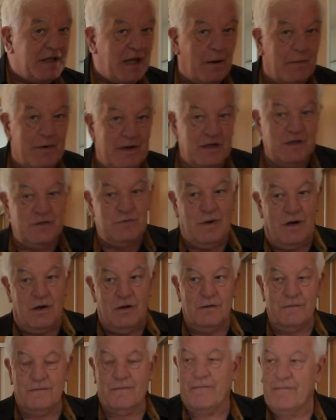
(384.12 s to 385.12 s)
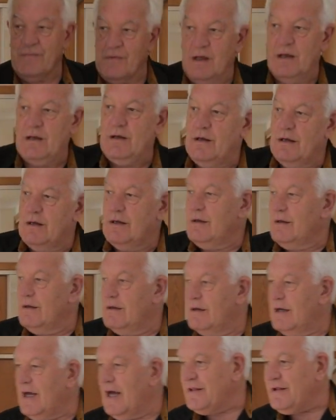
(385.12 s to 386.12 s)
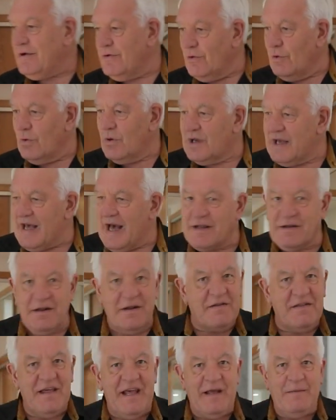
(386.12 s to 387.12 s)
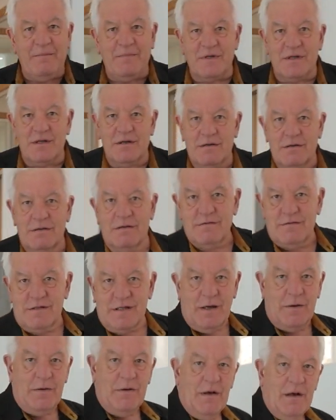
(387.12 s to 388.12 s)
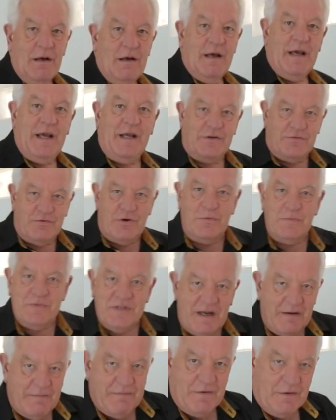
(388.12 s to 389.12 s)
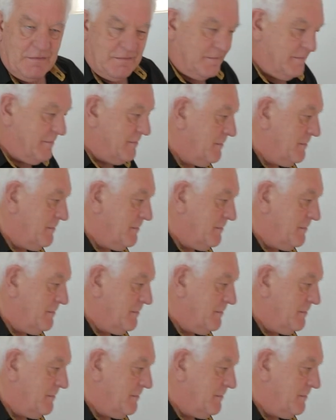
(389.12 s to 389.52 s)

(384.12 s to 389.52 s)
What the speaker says: that one as well. And they're all colour themed, so each room's different.